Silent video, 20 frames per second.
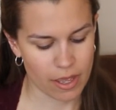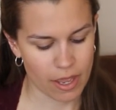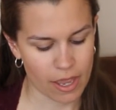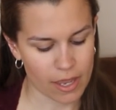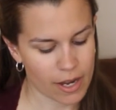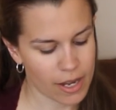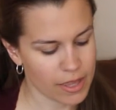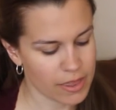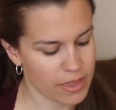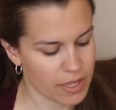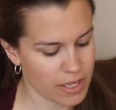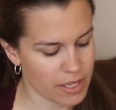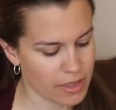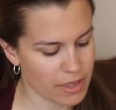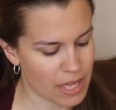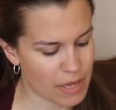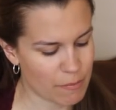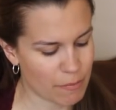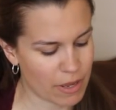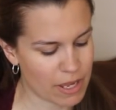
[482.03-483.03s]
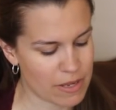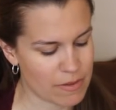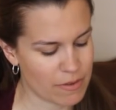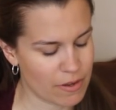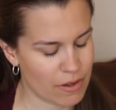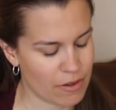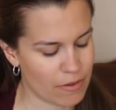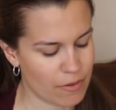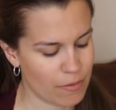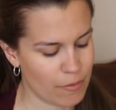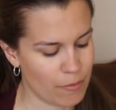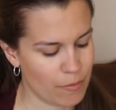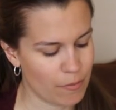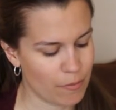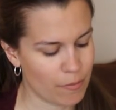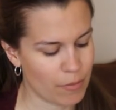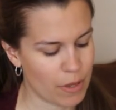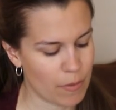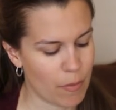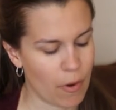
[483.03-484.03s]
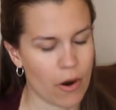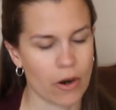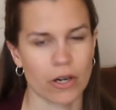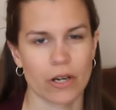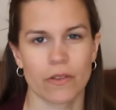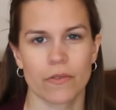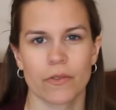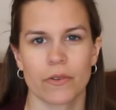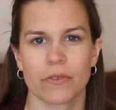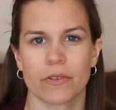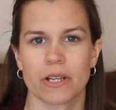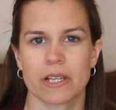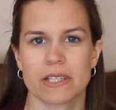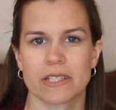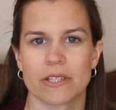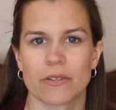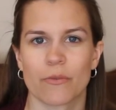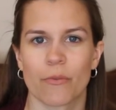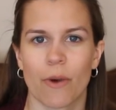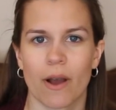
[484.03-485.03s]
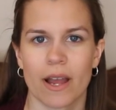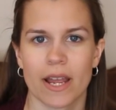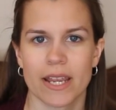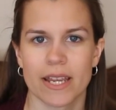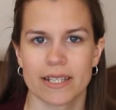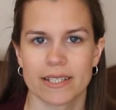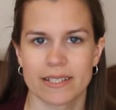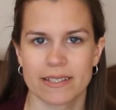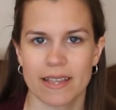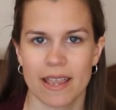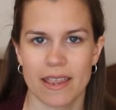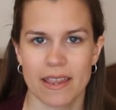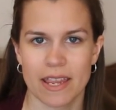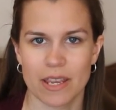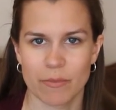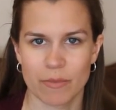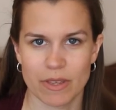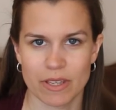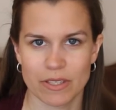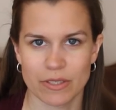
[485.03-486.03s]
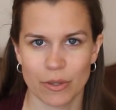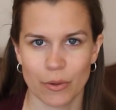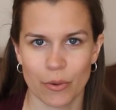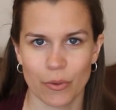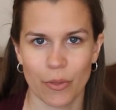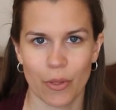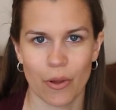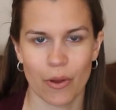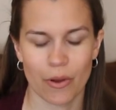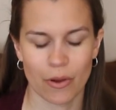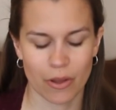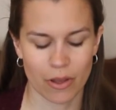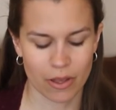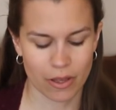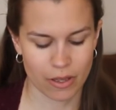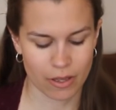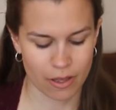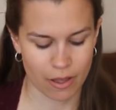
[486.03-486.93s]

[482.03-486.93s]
And I think that might be part of the reason why it's taking me so long,